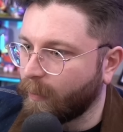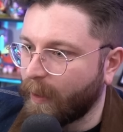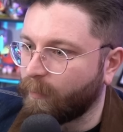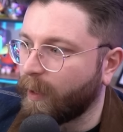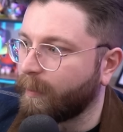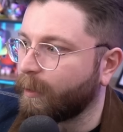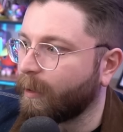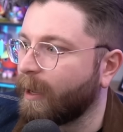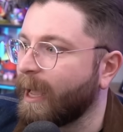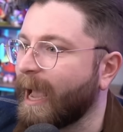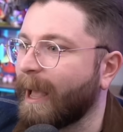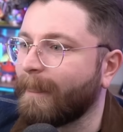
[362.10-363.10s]
and women are,
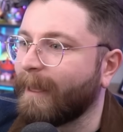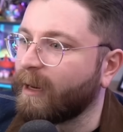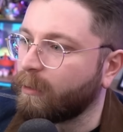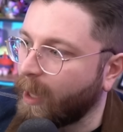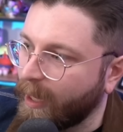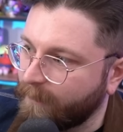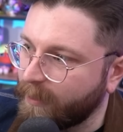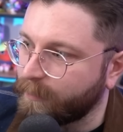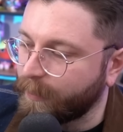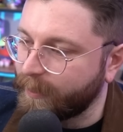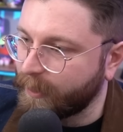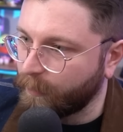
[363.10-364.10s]
and a lot of this
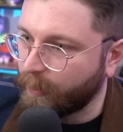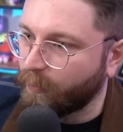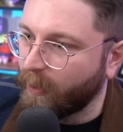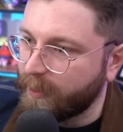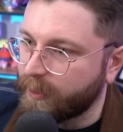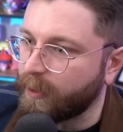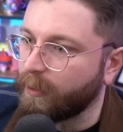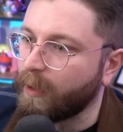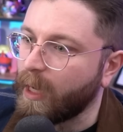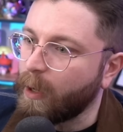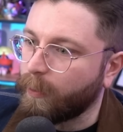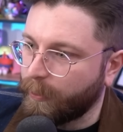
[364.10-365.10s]
plays in with race too,
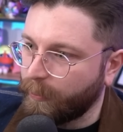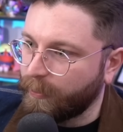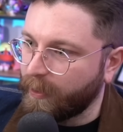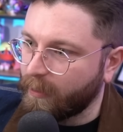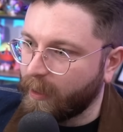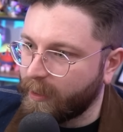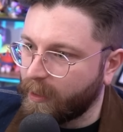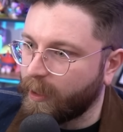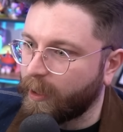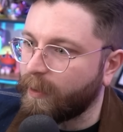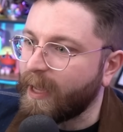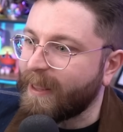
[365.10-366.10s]
where they'll think, like, you
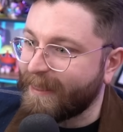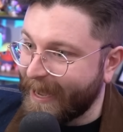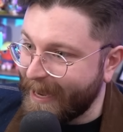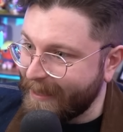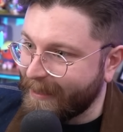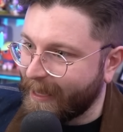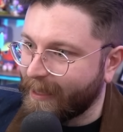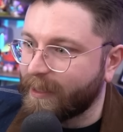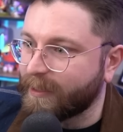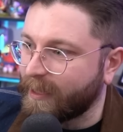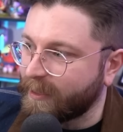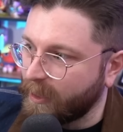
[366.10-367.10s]
know, they think,
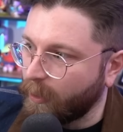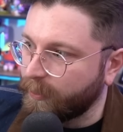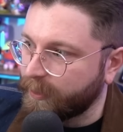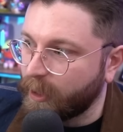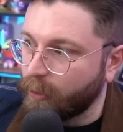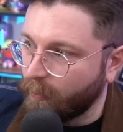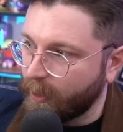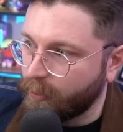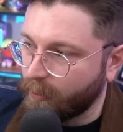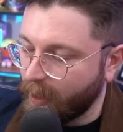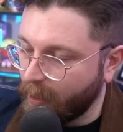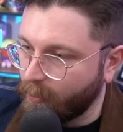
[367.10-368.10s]
because they see all this
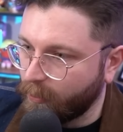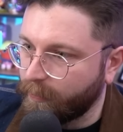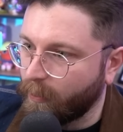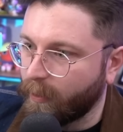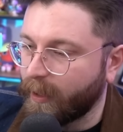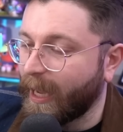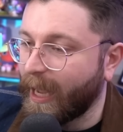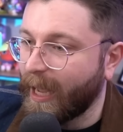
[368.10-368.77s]
interracial cuckold porn.